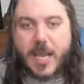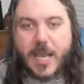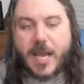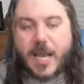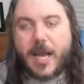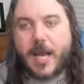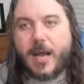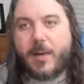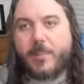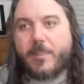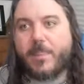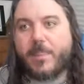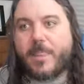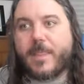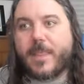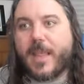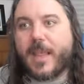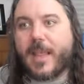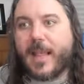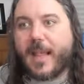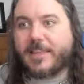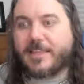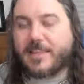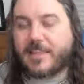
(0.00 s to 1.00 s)

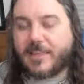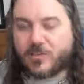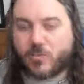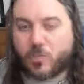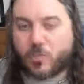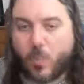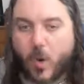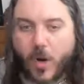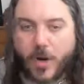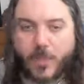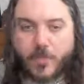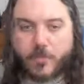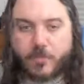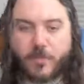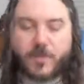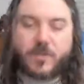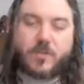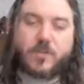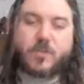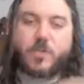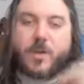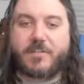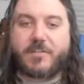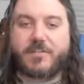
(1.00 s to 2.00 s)
I think it's one of the
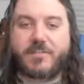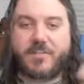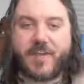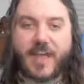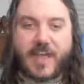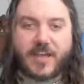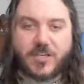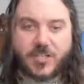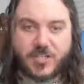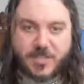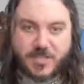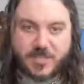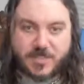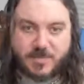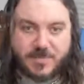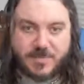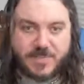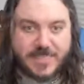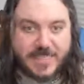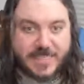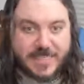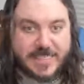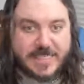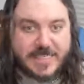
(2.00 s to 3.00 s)
reasons why
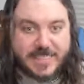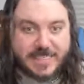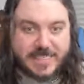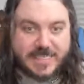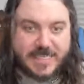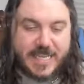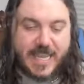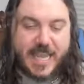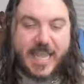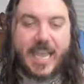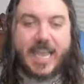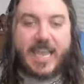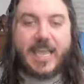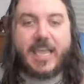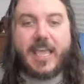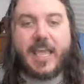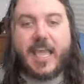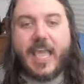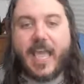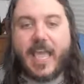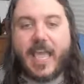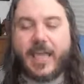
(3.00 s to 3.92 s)
fascism didn't stay,